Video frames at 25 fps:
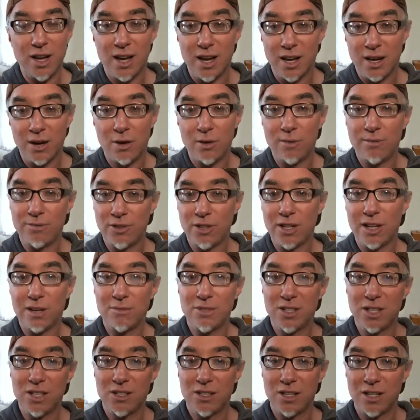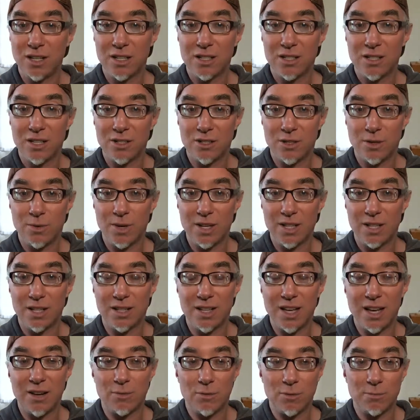And hopefully I'm teaching in such a way that
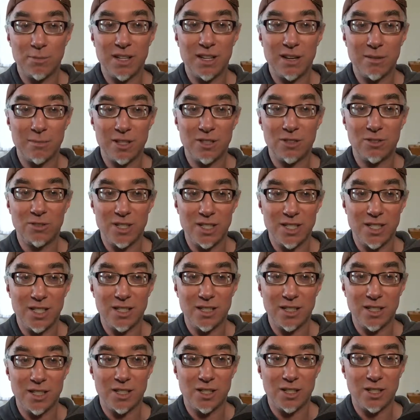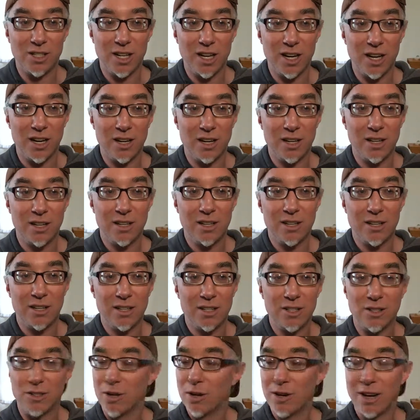that will become increasingly clear.
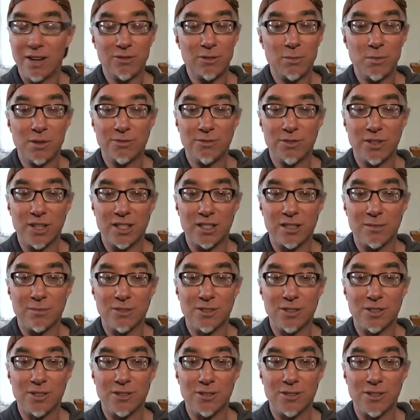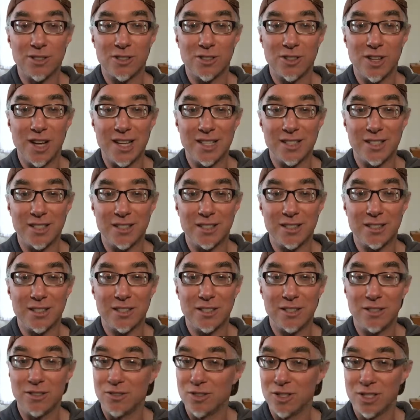You don't have to be flexible to do these classes.
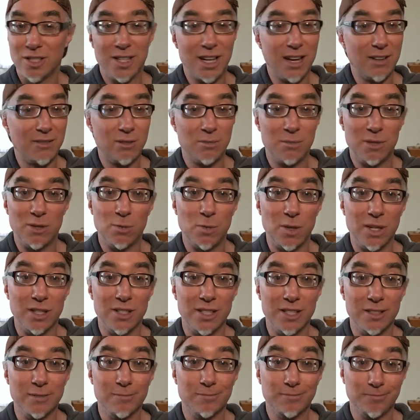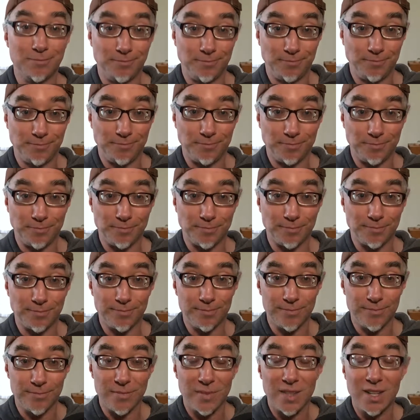You just have to be willing.
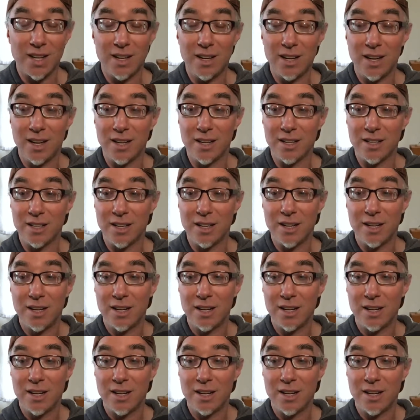And